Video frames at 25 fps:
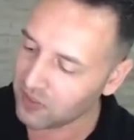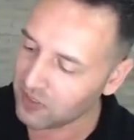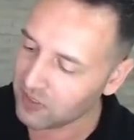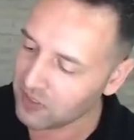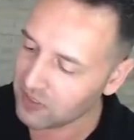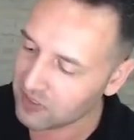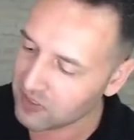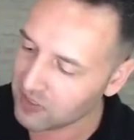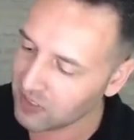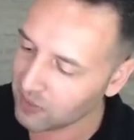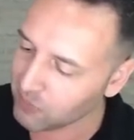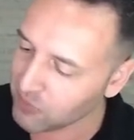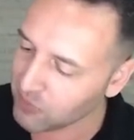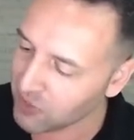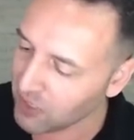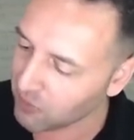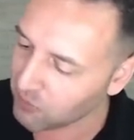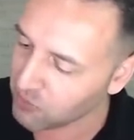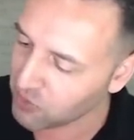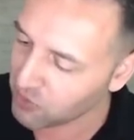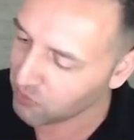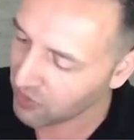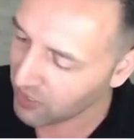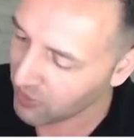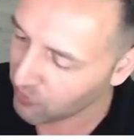Sometimes
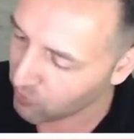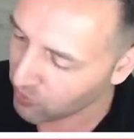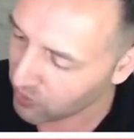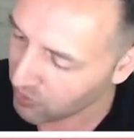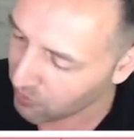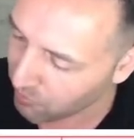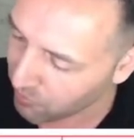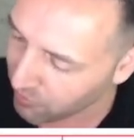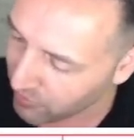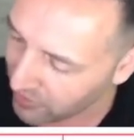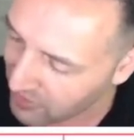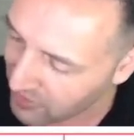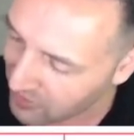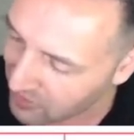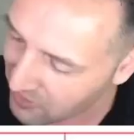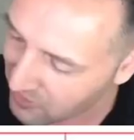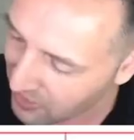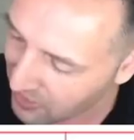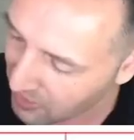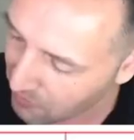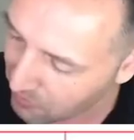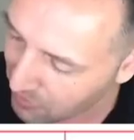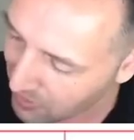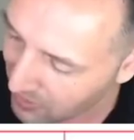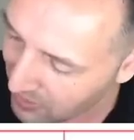you might want to break
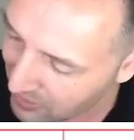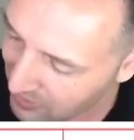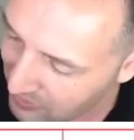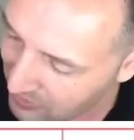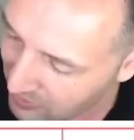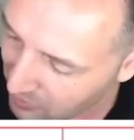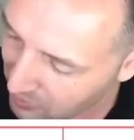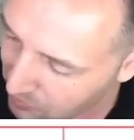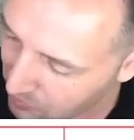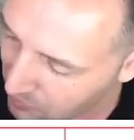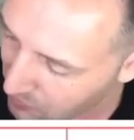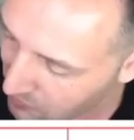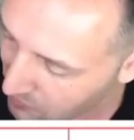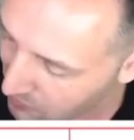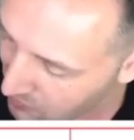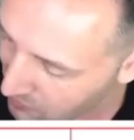that part up,